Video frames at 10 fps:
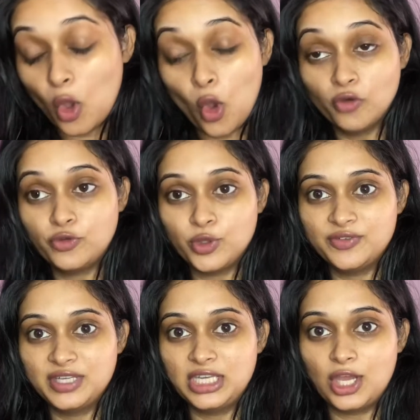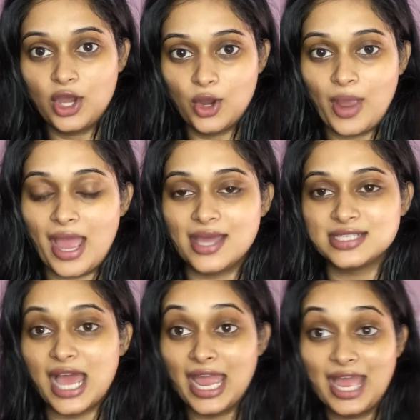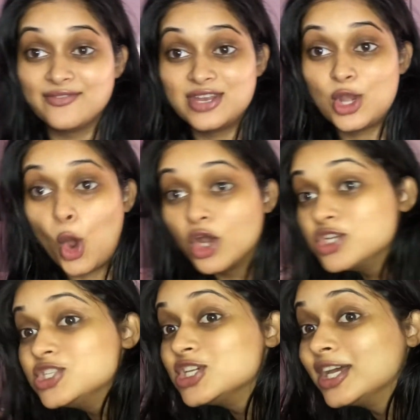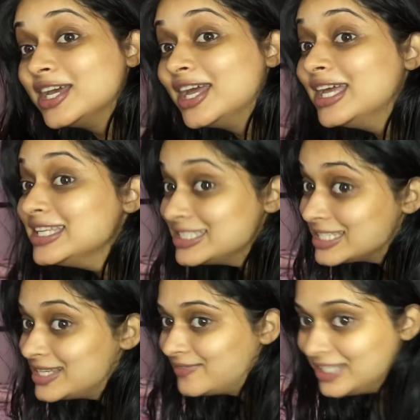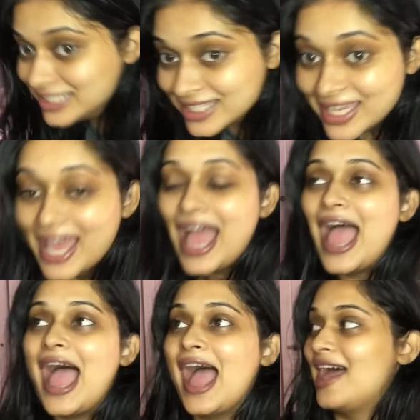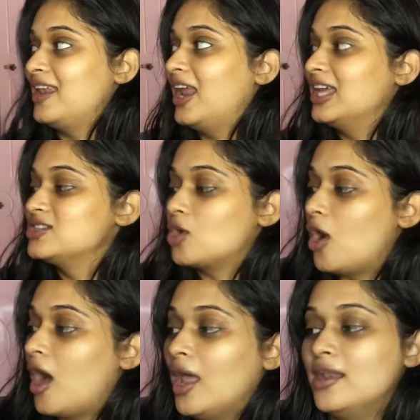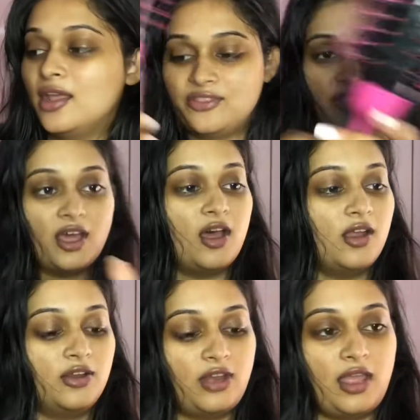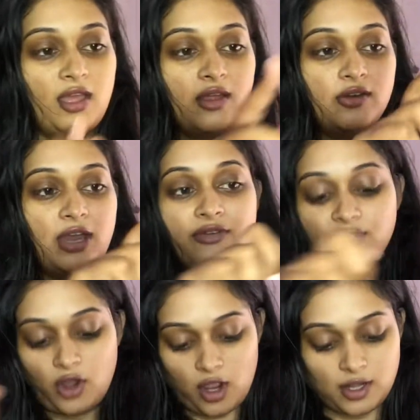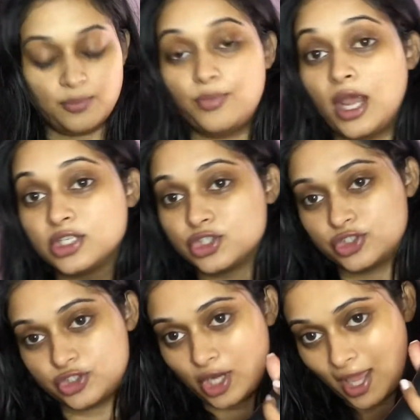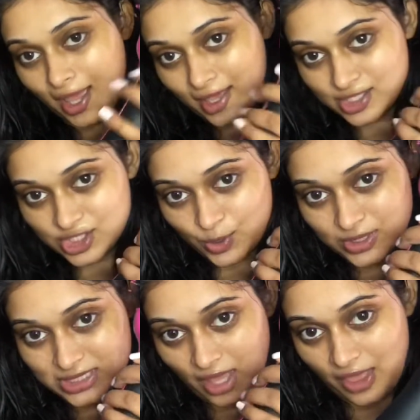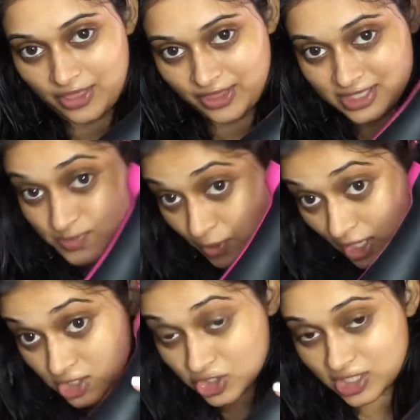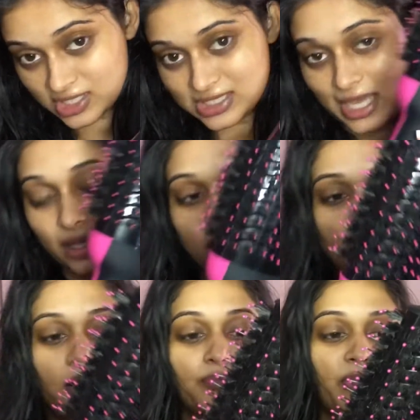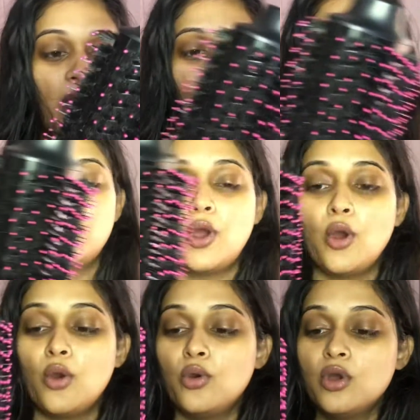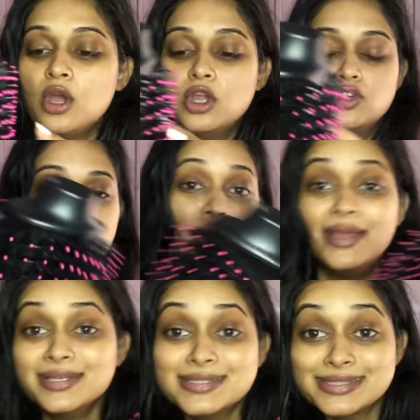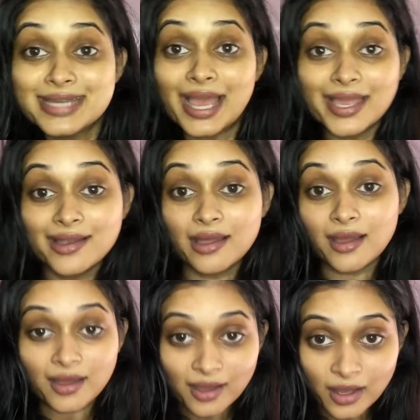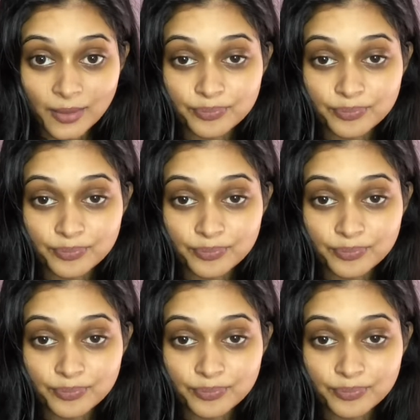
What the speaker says: for the video and I have not delivered. And it's on the Revlon brush. So it's this brush, and it's like a pro dryer styler.